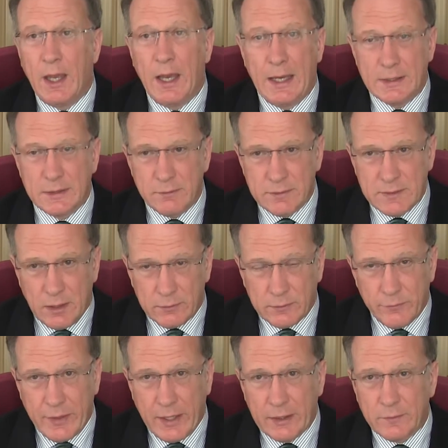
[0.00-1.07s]
As a result
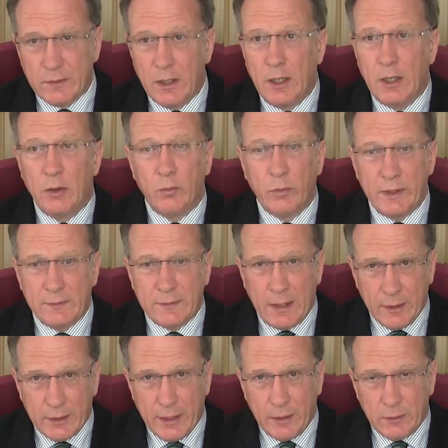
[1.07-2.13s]
of that, we
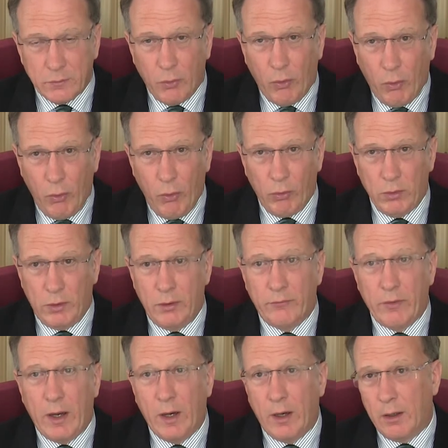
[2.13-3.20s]
delegate all
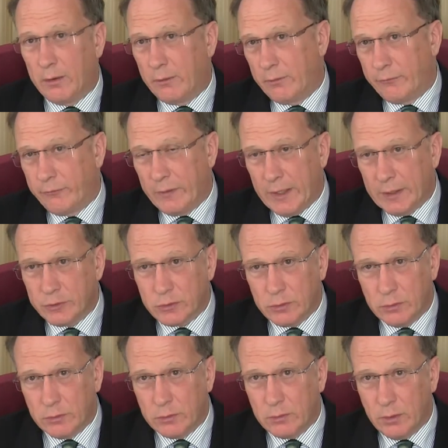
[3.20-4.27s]
of our
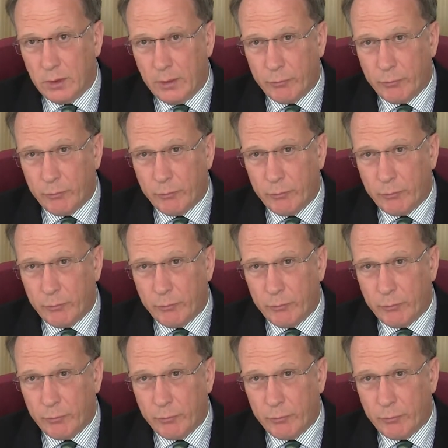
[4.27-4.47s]
financial